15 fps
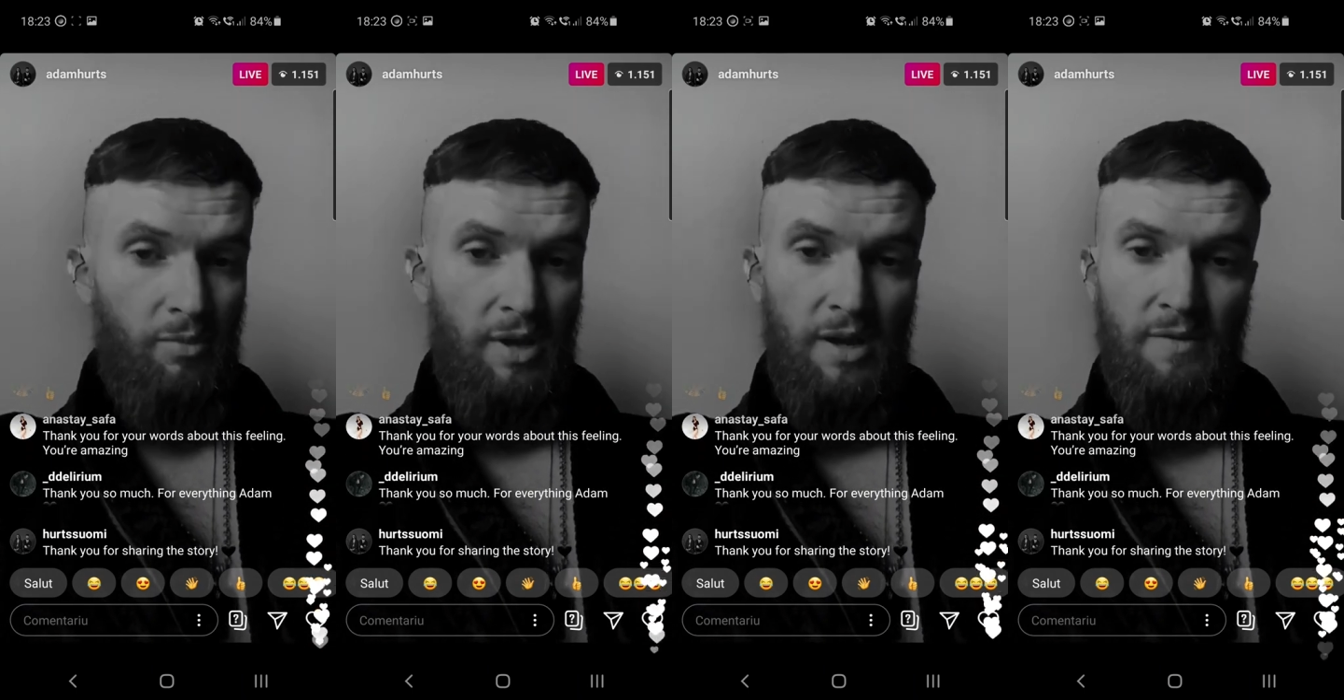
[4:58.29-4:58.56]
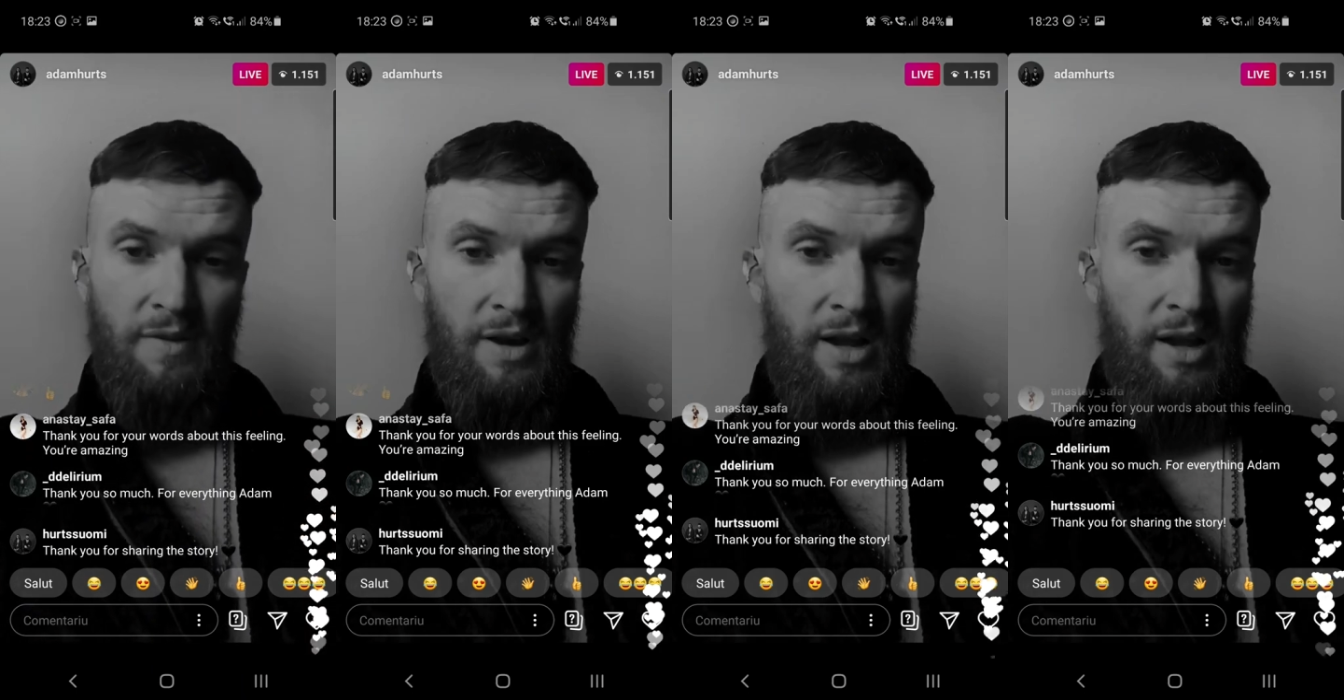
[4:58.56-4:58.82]

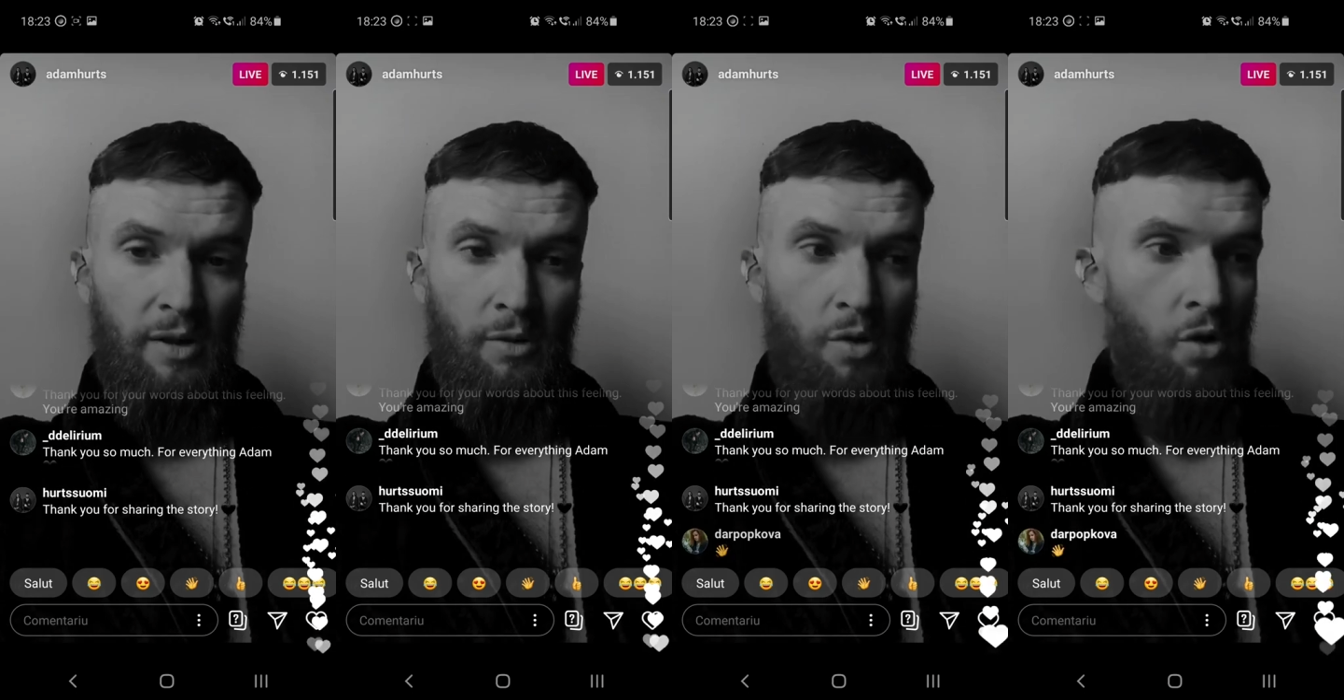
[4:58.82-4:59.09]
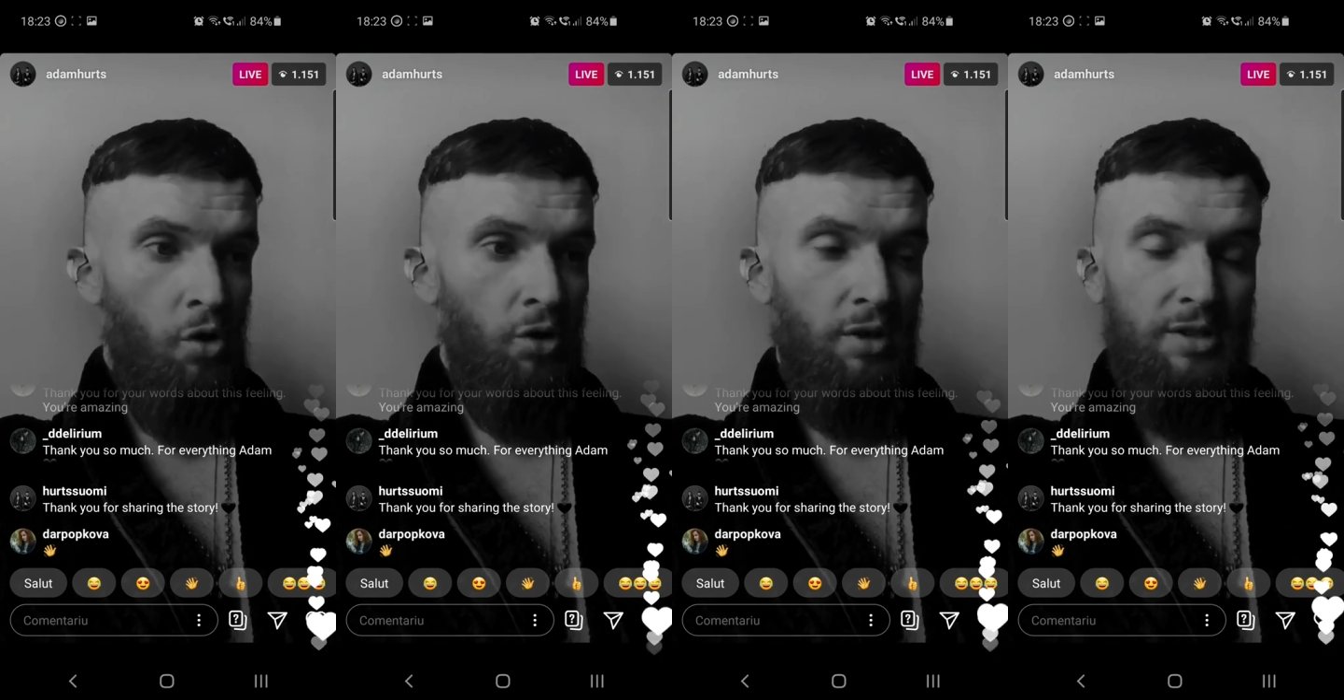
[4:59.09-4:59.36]
even now,
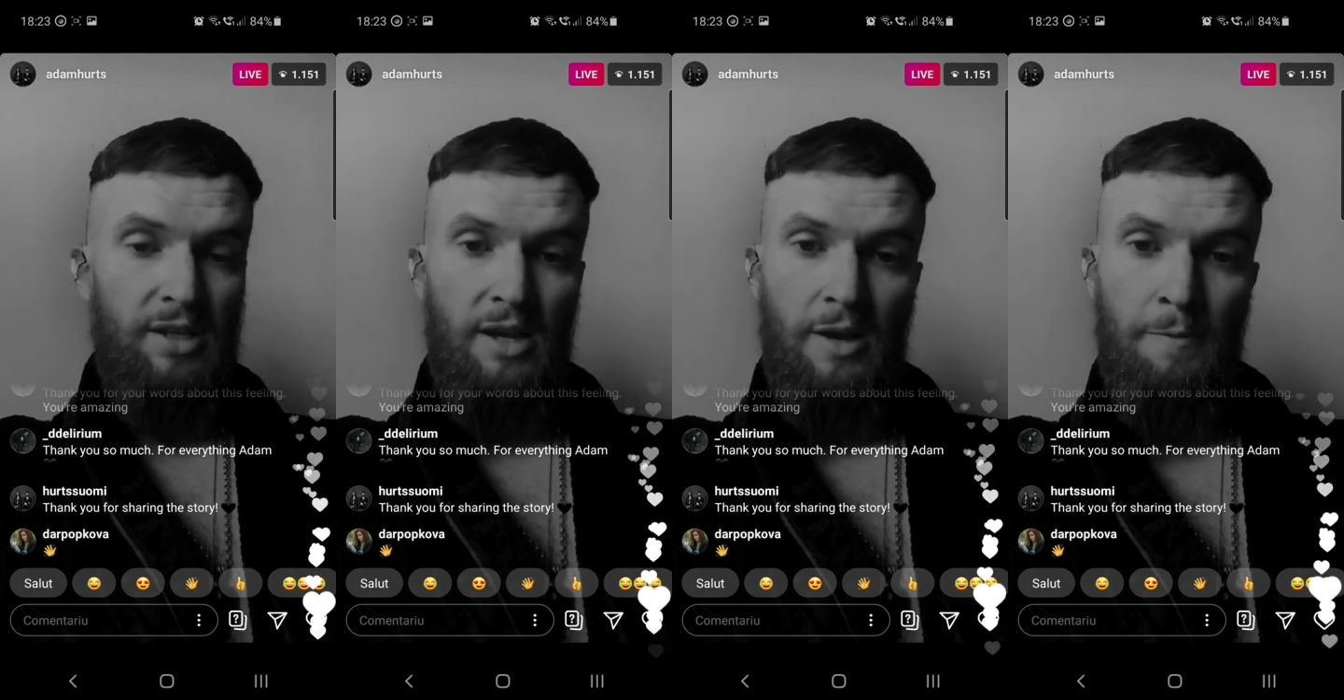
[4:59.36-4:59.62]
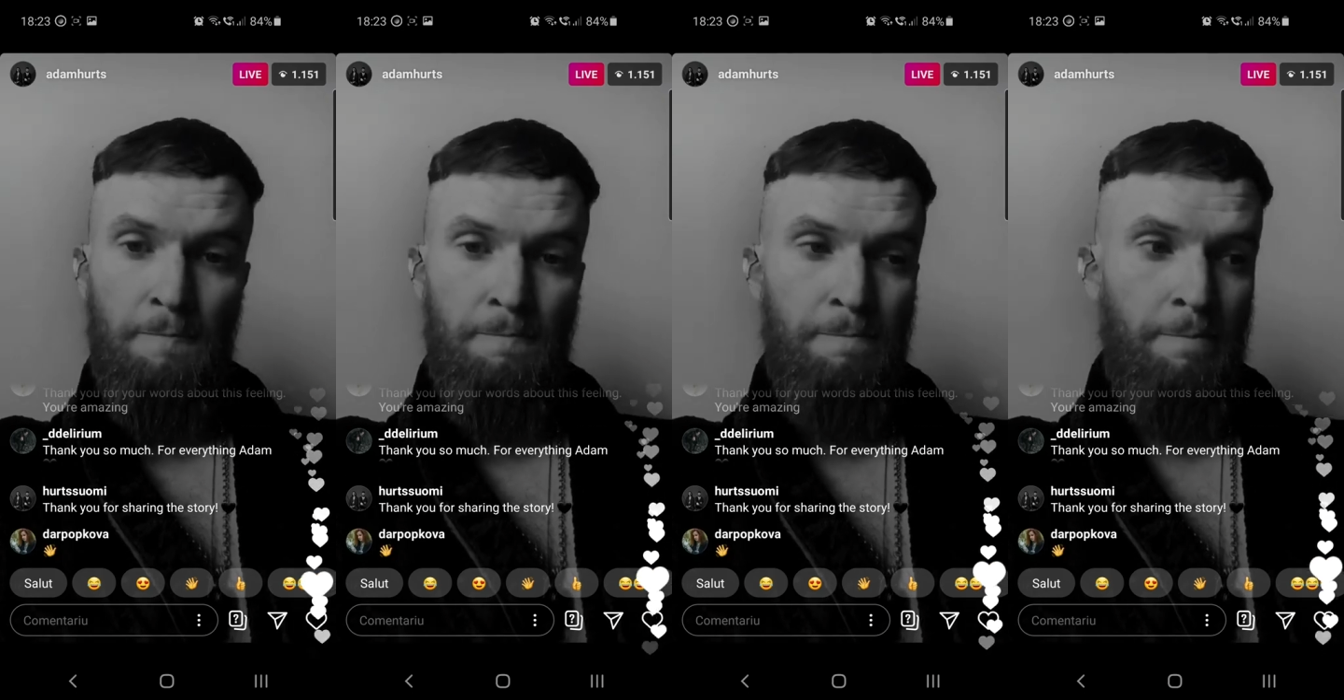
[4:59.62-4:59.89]
all the
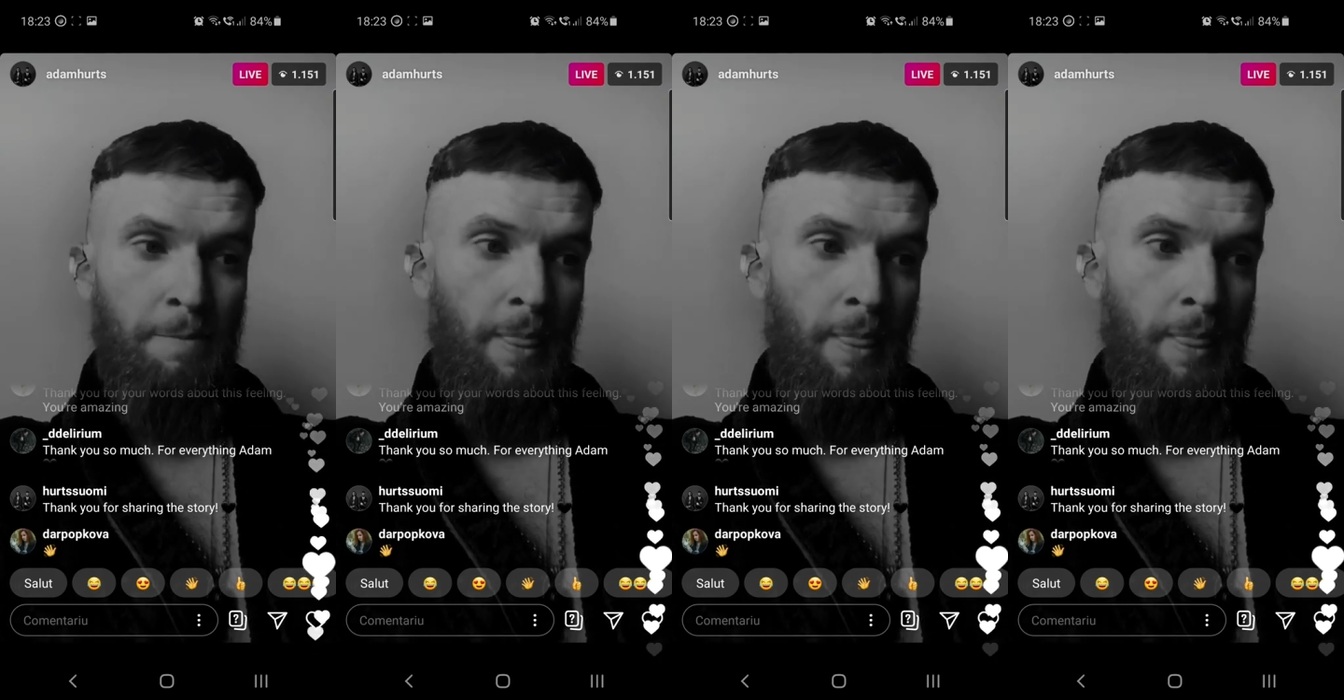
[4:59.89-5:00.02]
time.